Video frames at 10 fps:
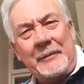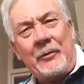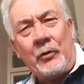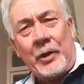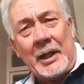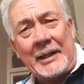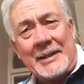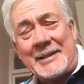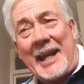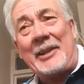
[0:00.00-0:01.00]
before the
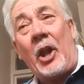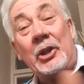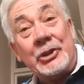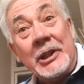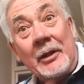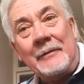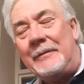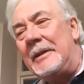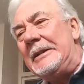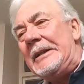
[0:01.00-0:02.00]
latest technology
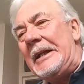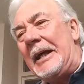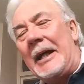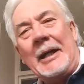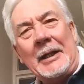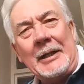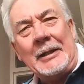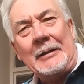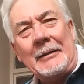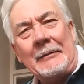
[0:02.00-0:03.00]
of
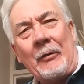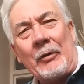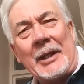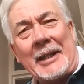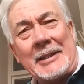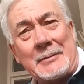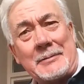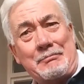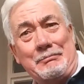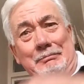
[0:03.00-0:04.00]
all the latest
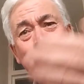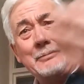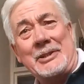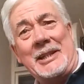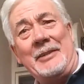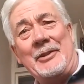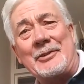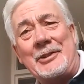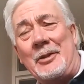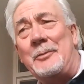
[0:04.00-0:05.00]

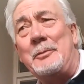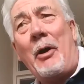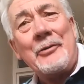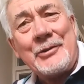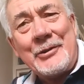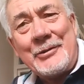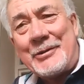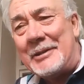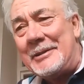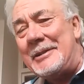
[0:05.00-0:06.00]
materials, you know,
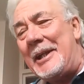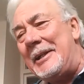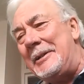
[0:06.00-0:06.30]
balsas and